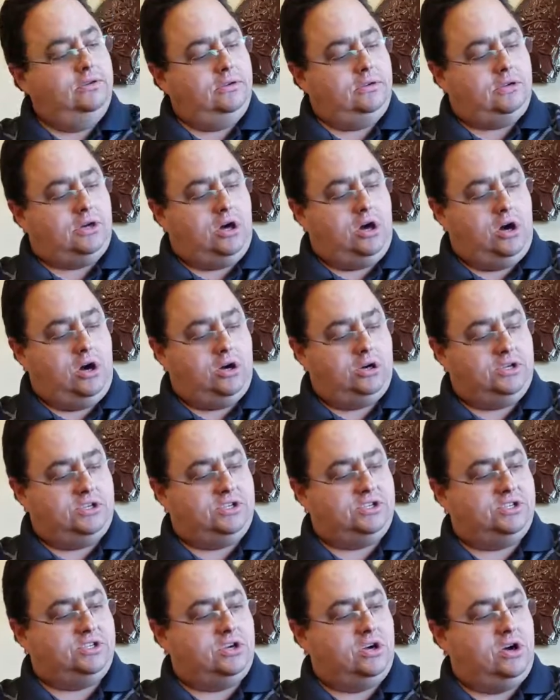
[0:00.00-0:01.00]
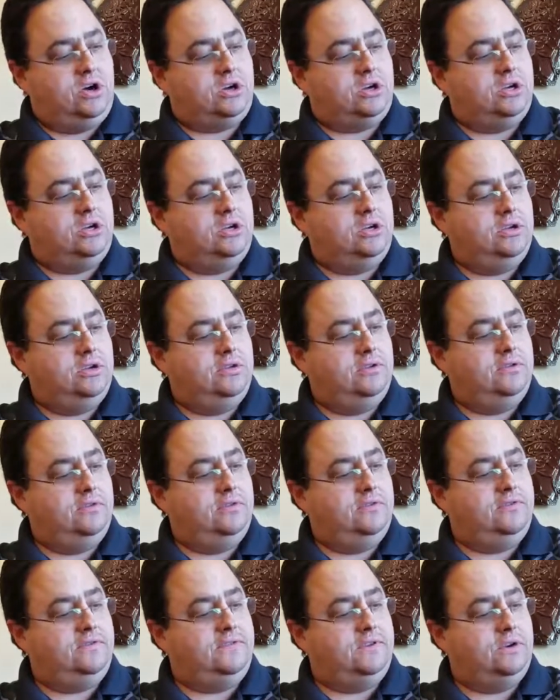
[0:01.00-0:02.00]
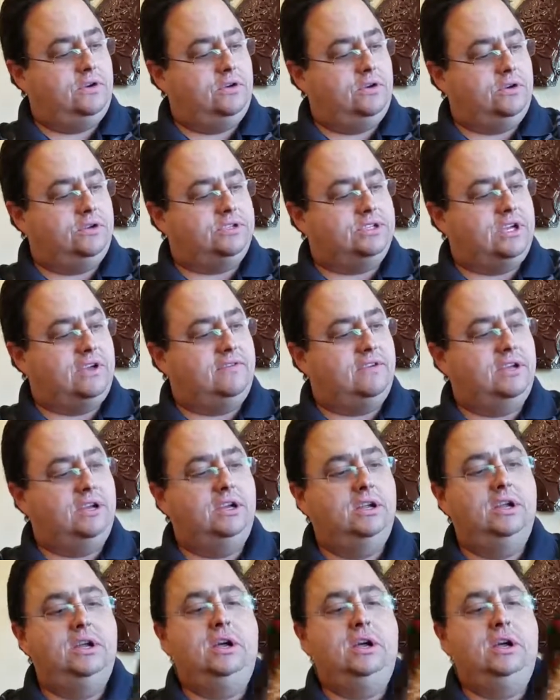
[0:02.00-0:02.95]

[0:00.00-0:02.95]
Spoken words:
cardstock photos of it.